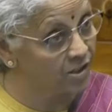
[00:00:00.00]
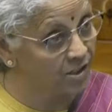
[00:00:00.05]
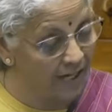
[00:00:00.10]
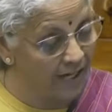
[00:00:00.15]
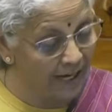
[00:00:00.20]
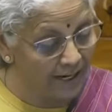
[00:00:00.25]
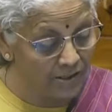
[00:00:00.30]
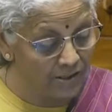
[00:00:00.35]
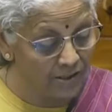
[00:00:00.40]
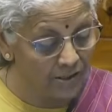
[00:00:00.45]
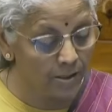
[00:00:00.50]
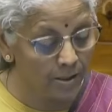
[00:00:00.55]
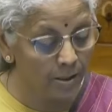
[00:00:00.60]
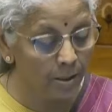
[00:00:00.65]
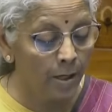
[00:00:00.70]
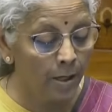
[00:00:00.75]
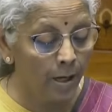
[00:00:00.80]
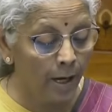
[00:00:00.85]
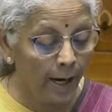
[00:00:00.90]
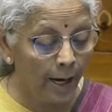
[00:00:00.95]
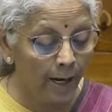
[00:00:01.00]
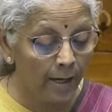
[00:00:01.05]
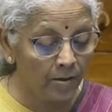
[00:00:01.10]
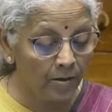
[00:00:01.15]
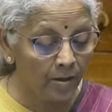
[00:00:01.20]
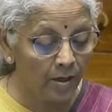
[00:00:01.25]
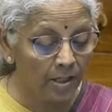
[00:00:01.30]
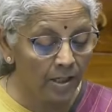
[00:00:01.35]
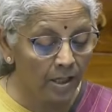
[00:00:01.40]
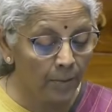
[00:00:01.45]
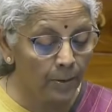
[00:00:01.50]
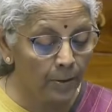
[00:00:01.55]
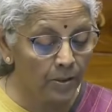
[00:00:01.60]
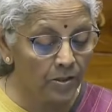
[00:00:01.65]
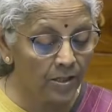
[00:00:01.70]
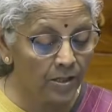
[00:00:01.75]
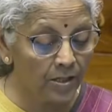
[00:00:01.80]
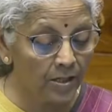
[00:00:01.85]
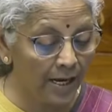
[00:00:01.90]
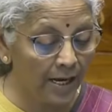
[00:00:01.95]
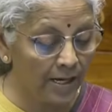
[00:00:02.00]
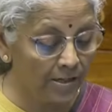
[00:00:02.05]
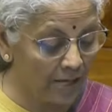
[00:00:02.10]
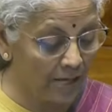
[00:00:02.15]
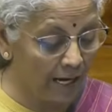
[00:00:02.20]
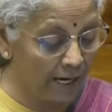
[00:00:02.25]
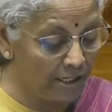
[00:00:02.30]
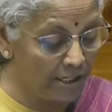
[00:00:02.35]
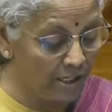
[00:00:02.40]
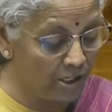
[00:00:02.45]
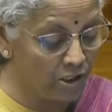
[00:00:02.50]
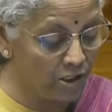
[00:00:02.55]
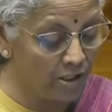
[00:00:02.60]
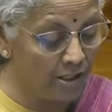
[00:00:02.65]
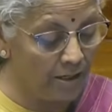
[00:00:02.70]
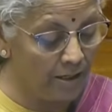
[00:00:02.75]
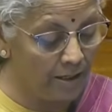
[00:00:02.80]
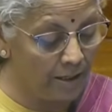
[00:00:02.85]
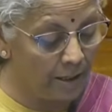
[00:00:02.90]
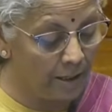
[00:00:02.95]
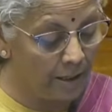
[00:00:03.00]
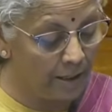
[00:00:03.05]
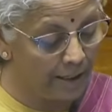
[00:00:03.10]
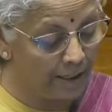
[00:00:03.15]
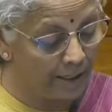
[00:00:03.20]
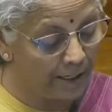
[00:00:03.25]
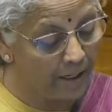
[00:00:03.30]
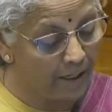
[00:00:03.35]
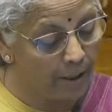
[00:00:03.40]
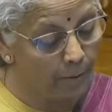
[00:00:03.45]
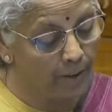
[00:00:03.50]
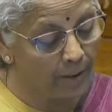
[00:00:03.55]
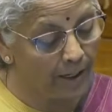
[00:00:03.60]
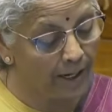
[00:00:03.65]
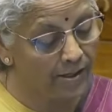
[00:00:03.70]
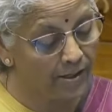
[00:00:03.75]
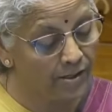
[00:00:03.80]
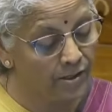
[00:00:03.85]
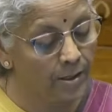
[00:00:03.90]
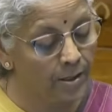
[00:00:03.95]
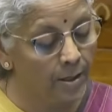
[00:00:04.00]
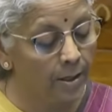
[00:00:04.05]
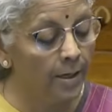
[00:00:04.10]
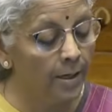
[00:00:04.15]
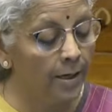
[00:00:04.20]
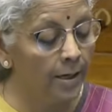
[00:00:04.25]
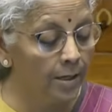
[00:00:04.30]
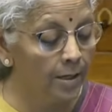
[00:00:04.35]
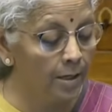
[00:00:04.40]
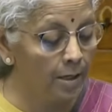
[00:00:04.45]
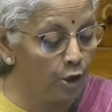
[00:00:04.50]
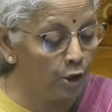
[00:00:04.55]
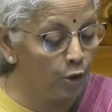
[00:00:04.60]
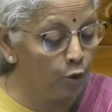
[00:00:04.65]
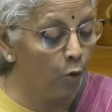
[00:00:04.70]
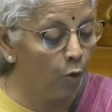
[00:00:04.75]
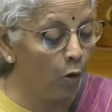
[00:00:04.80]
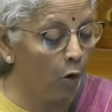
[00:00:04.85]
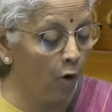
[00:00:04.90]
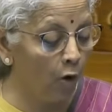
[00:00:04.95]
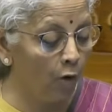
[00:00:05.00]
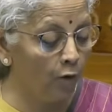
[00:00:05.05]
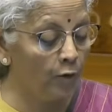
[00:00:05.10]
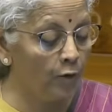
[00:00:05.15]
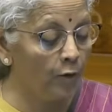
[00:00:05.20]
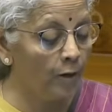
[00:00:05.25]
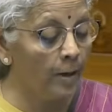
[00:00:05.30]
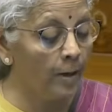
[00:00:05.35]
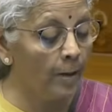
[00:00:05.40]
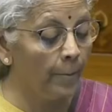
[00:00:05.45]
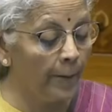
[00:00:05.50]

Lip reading: as tax and 30% as additional income tax in lieu of